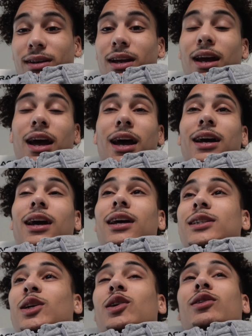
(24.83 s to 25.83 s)
Uh, I
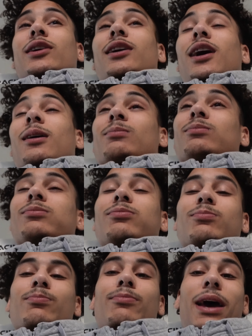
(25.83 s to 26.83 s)
can't talk right now
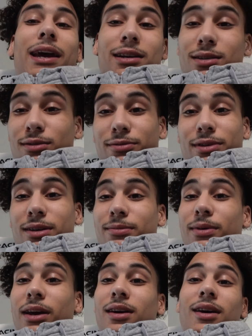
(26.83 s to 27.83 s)
baked, you feel
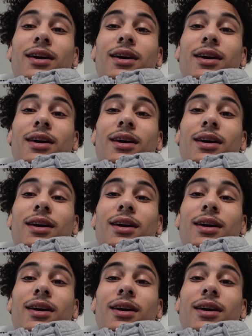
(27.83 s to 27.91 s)
me?